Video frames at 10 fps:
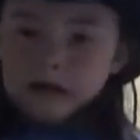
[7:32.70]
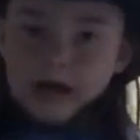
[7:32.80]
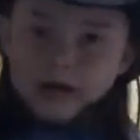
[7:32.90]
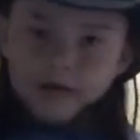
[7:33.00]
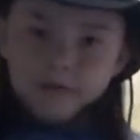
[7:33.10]

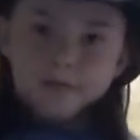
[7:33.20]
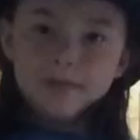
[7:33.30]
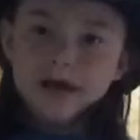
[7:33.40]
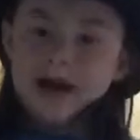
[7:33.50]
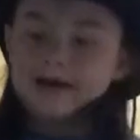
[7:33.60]
and it'll be
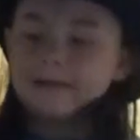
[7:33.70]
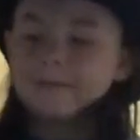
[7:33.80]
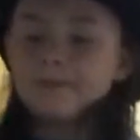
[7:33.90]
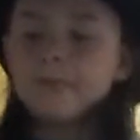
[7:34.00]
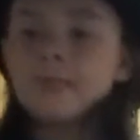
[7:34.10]
black.
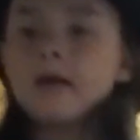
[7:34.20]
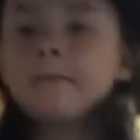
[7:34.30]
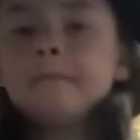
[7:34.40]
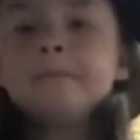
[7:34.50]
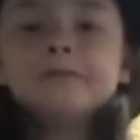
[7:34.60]

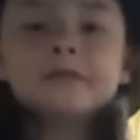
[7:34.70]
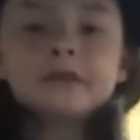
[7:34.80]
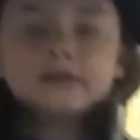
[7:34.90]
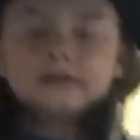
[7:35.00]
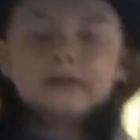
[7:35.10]

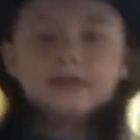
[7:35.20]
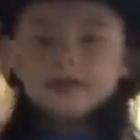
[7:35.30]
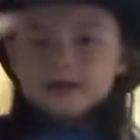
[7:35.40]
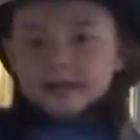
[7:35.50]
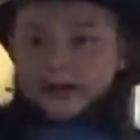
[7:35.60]
So
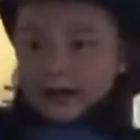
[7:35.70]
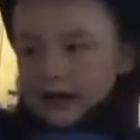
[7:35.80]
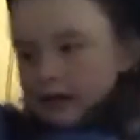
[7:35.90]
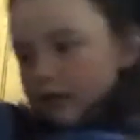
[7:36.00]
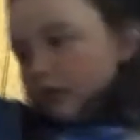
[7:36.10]
this hat,
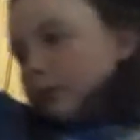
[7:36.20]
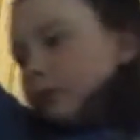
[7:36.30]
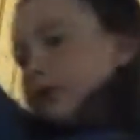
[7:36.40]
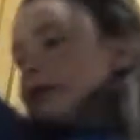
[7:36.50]
I'll go more